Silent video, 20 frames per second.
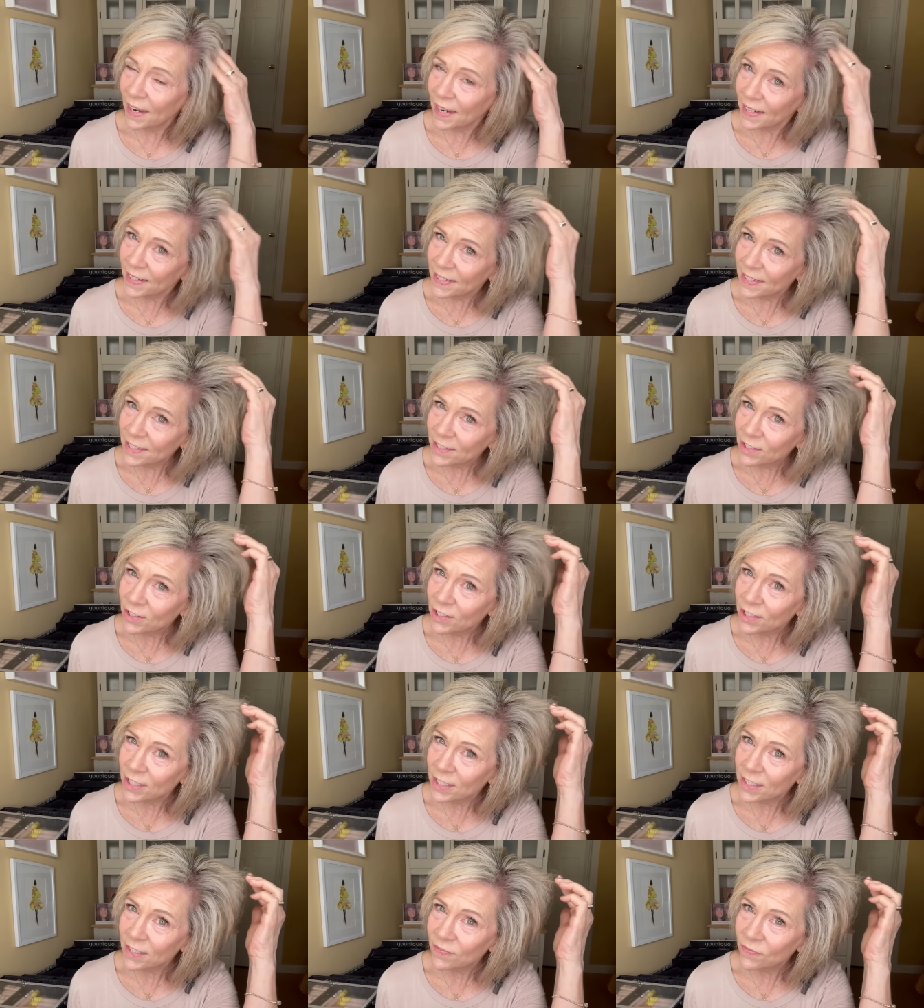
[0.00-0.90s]
And it's
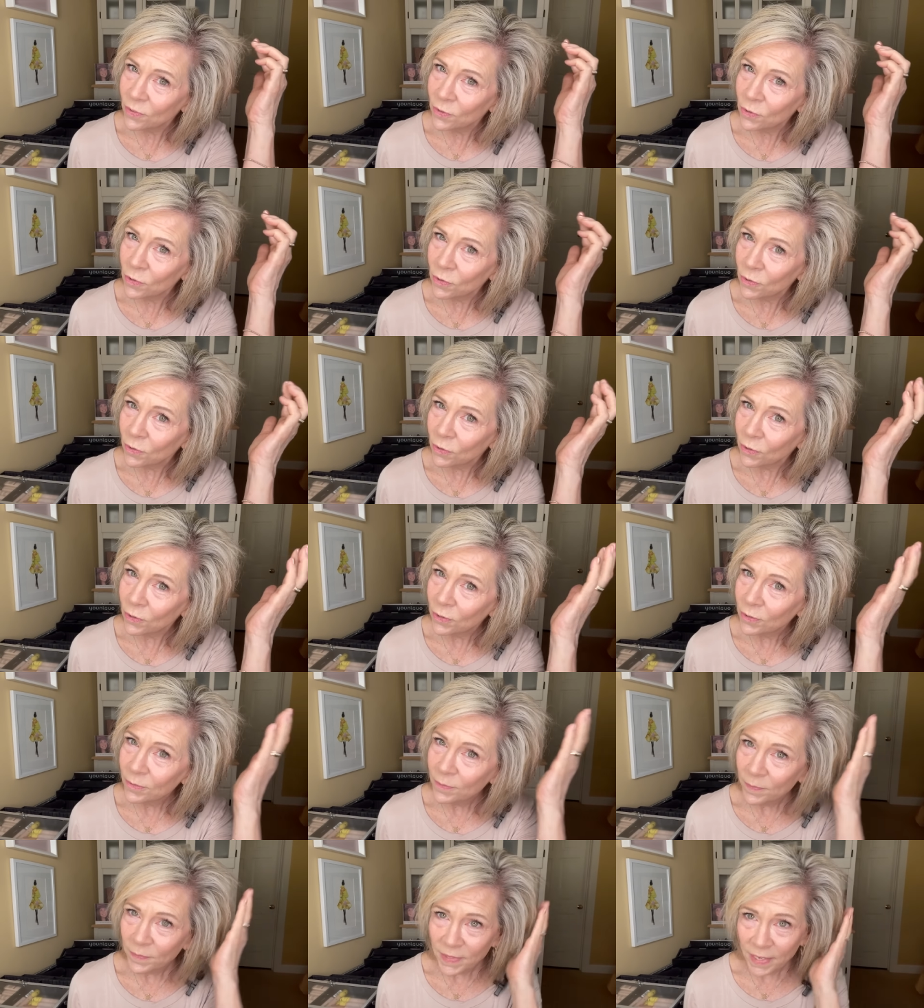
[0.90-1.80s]
just full.
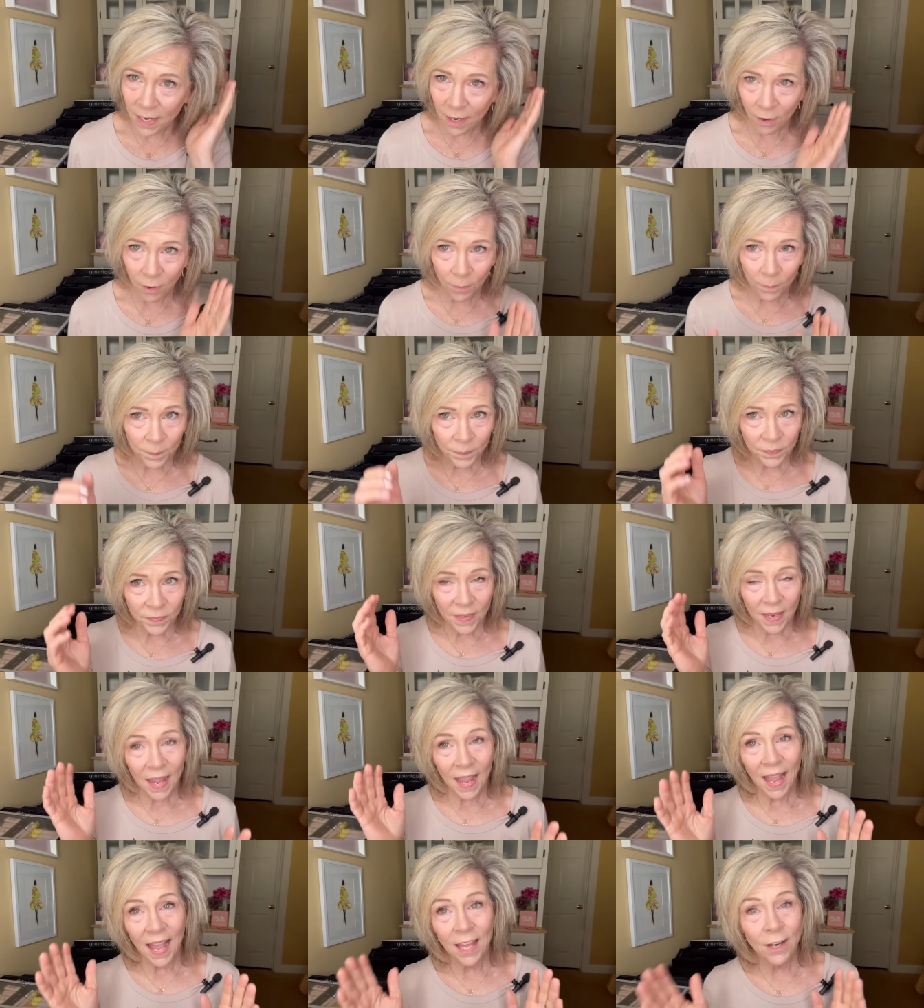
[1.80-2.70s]
Now,
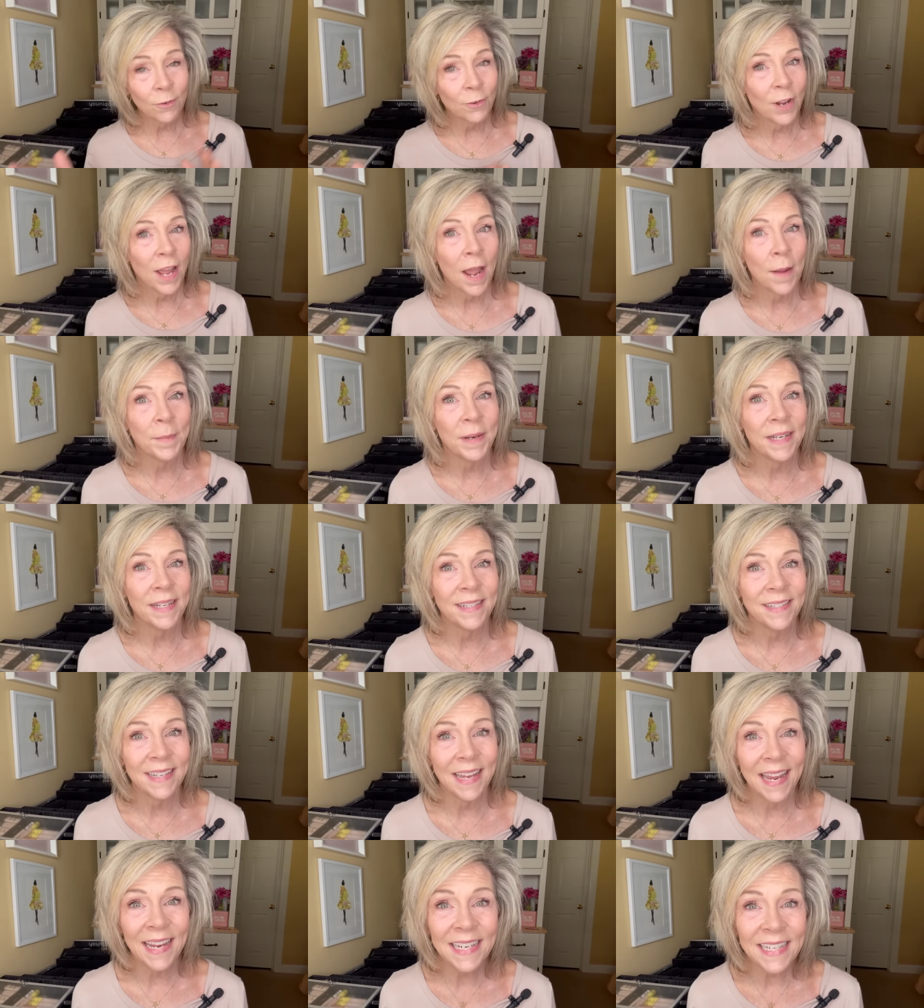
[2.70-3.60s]
I don't know how many
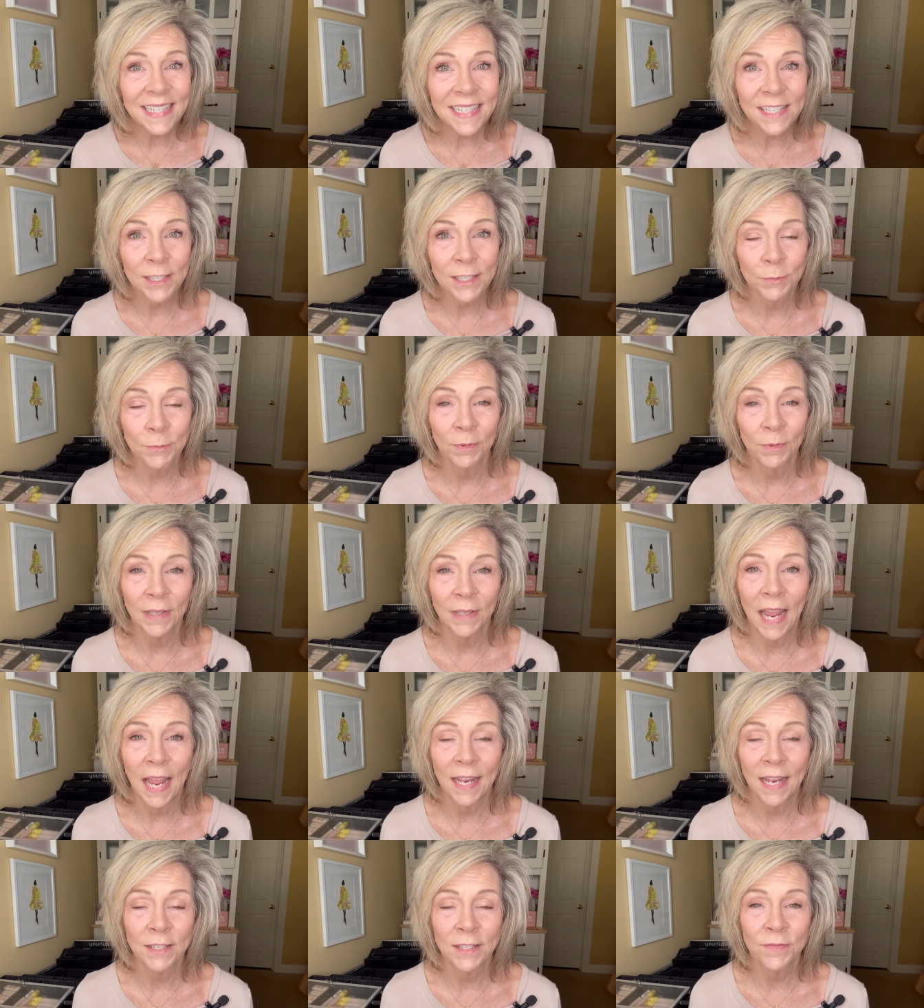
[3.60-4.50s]
days this will
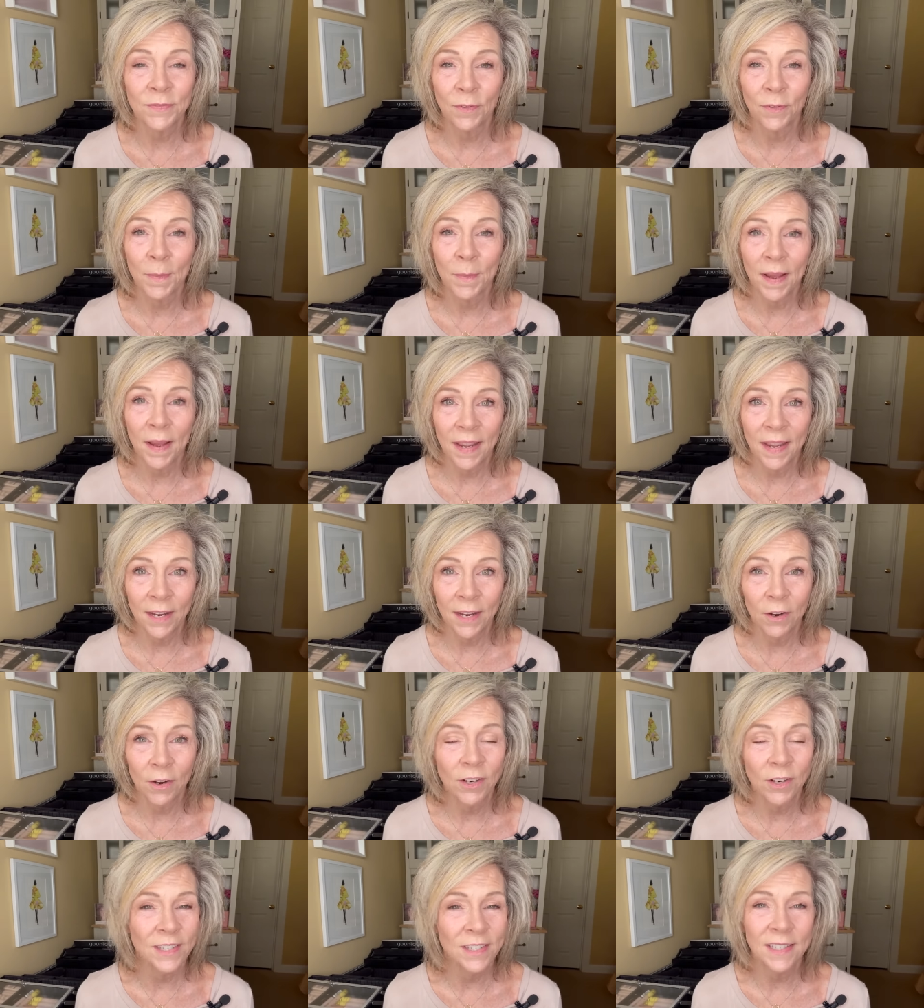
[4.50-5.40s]
last for my
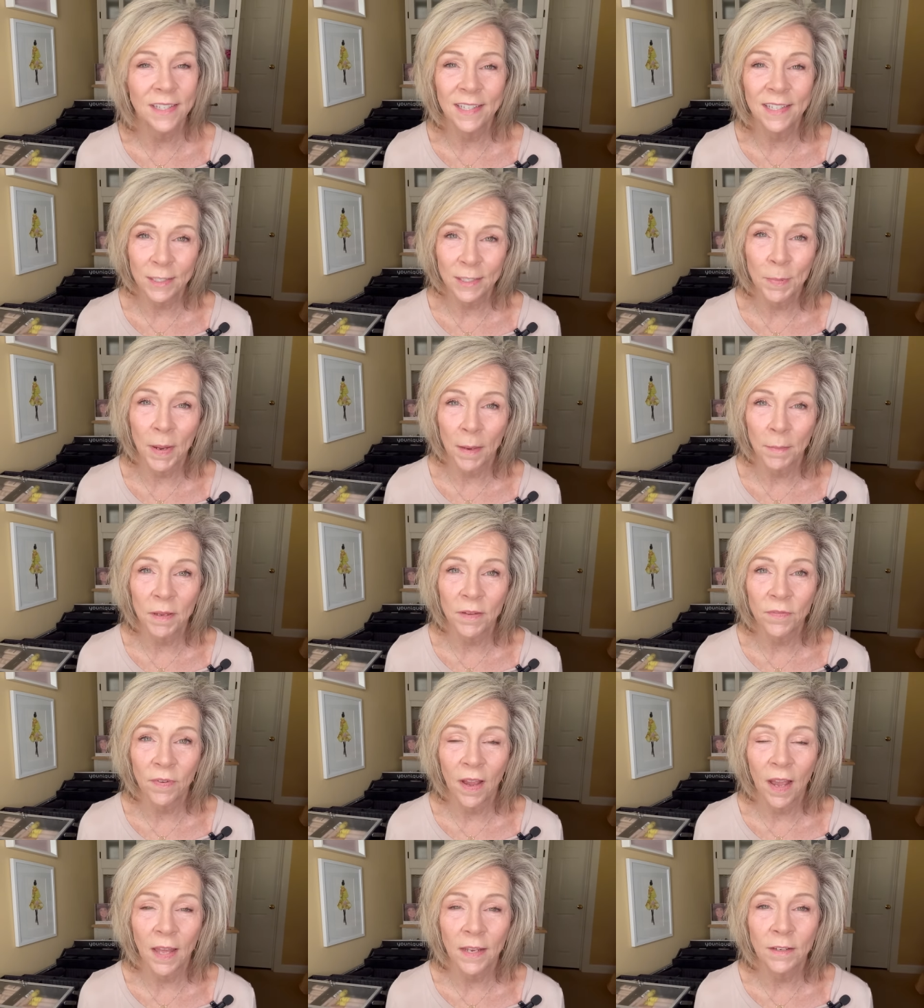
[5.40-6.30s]
hair because it is
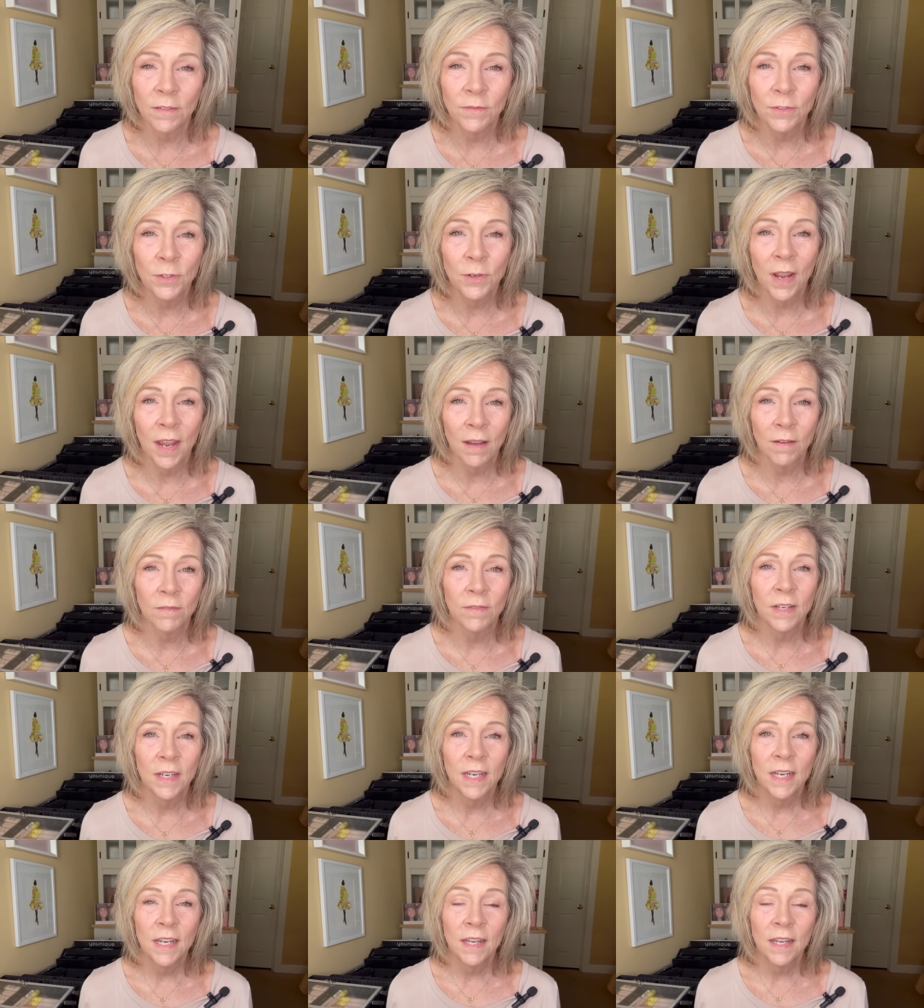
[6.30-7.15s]
baby fine. If you have